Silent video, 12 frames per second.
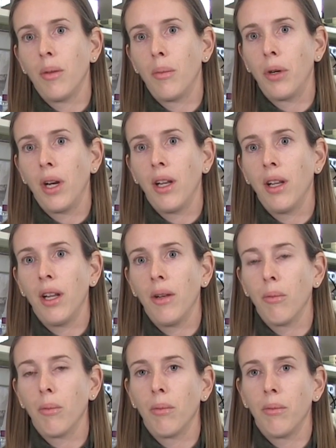in the brain
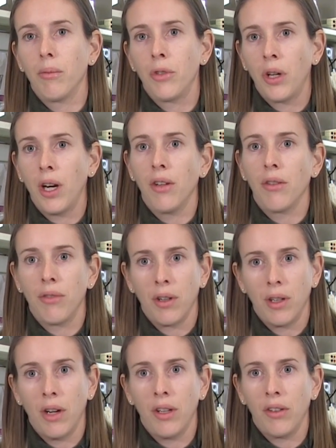and trying to
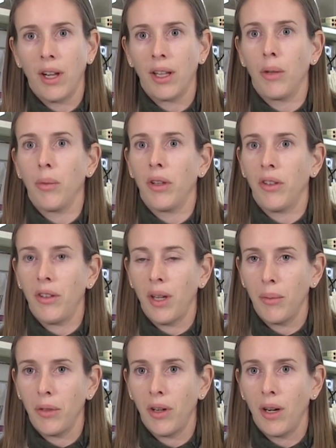figure out exactly what the
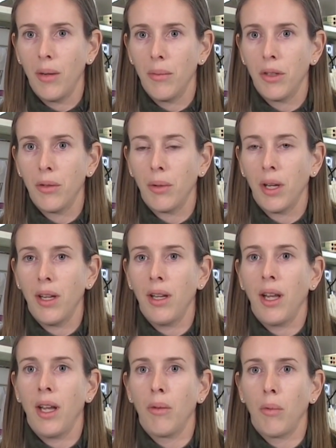steps are in
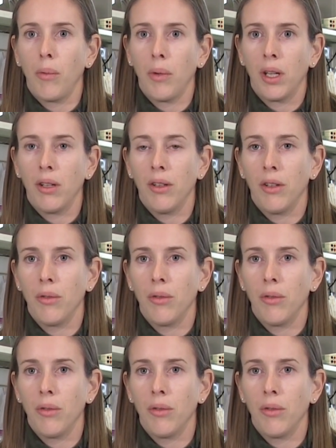between and what we can